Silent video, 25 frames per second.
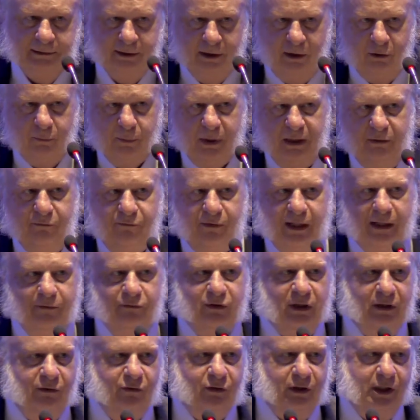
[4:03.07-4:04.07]
I was paid 5
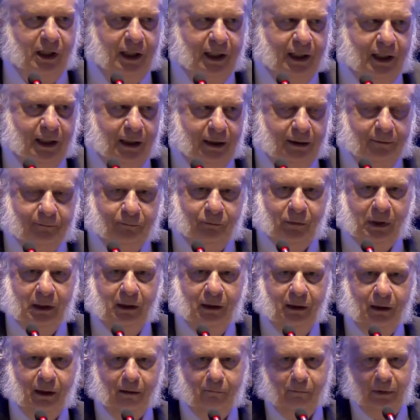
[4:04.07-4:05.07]
cents a day,
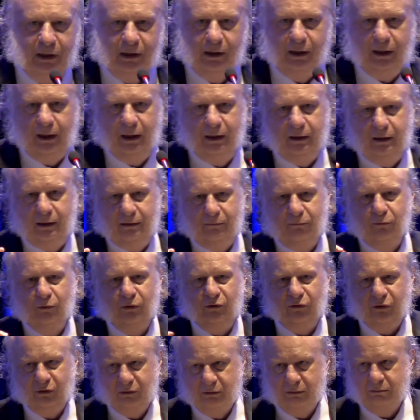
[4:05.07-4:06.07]
and it
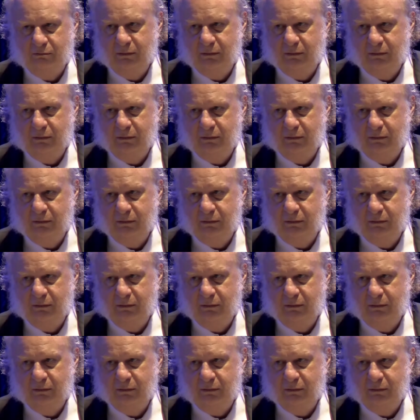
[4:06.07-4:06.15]
was